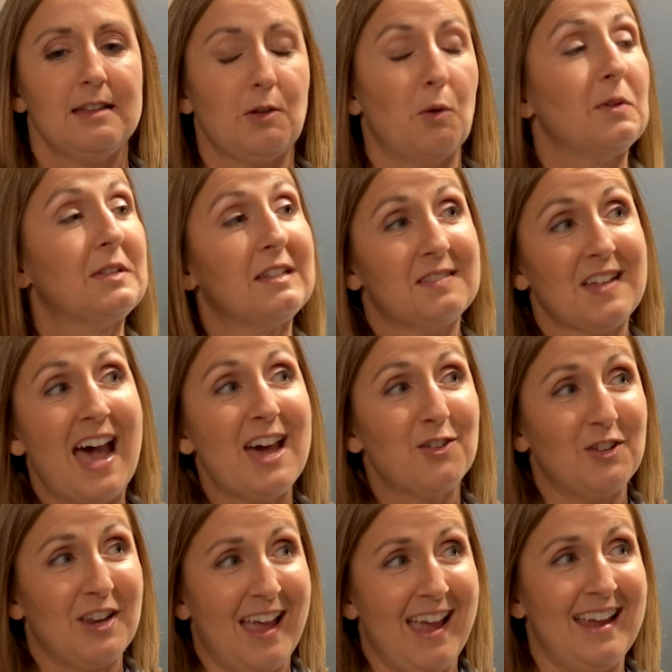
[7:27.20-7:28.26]
So it was a
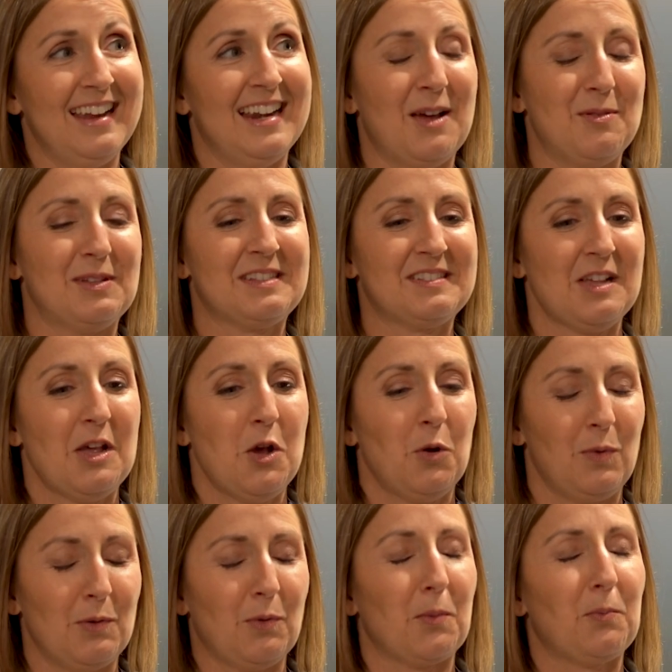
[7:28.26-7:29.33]
Saturday, and
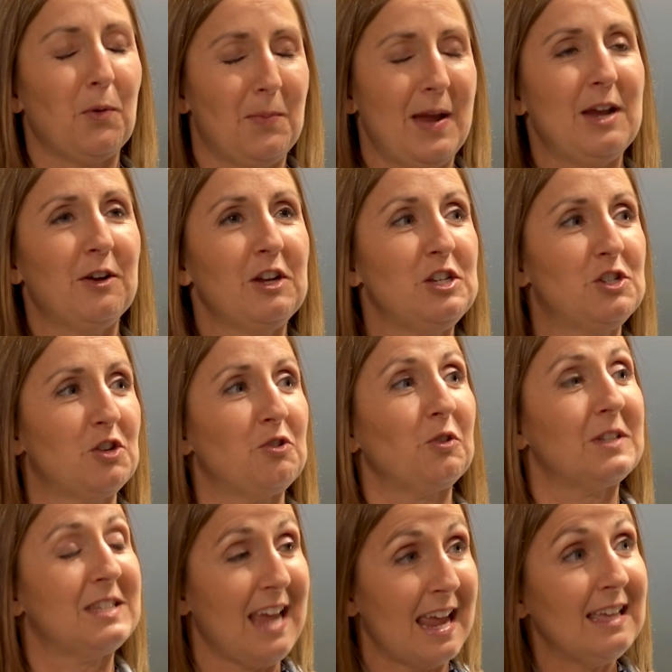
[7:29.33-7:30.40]
we were preparing
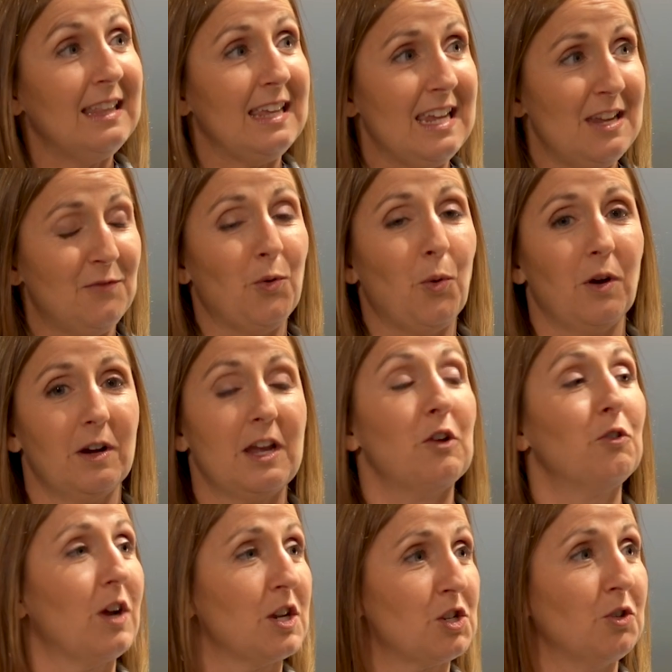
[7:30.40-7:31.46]
General Daly for a
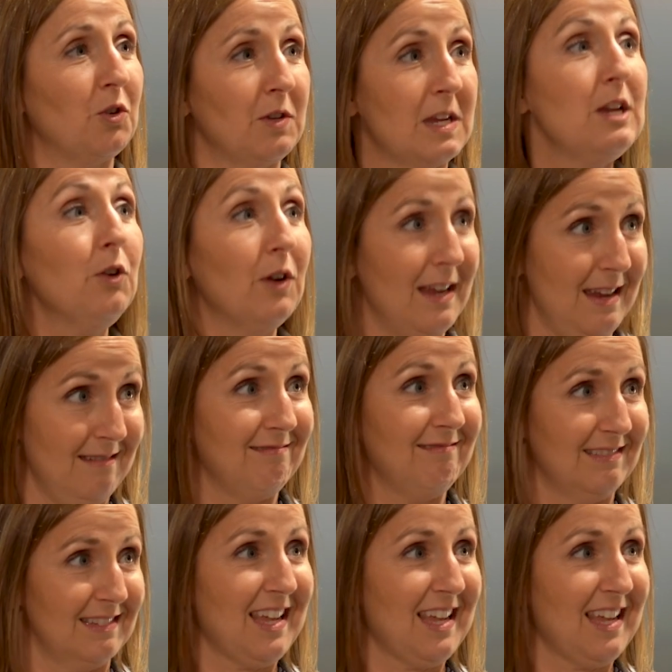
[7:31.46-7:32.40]
congressional hearing